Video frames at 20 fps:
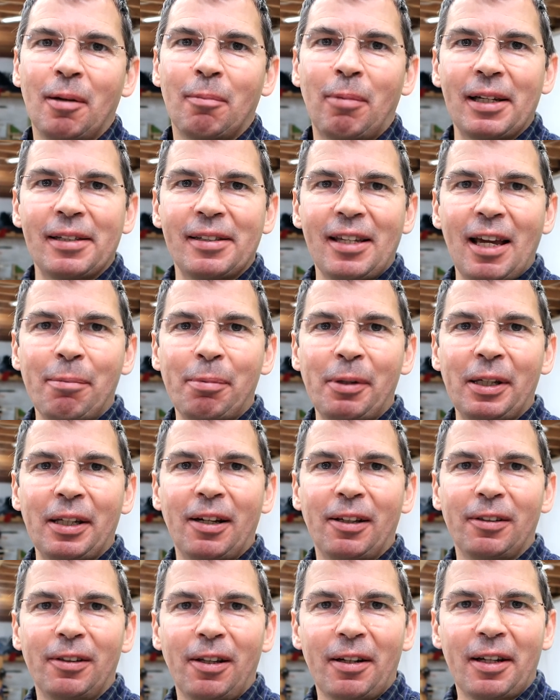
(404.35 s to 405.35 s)
by
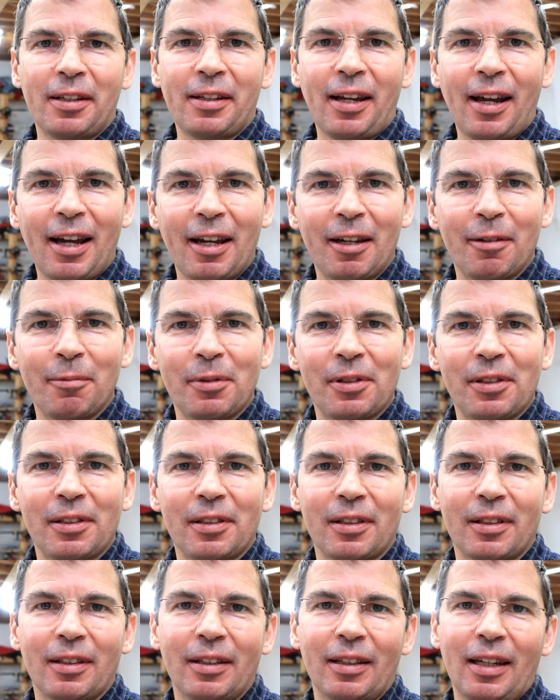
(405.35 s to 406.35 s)
sampling a lot of
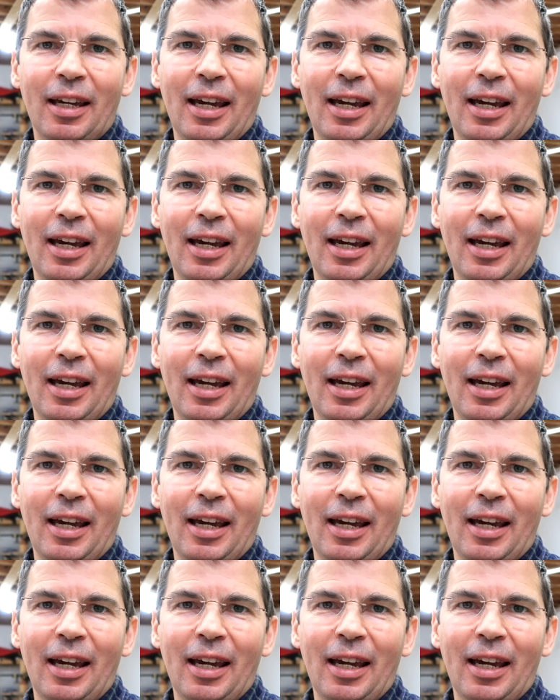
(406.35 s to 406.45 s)
times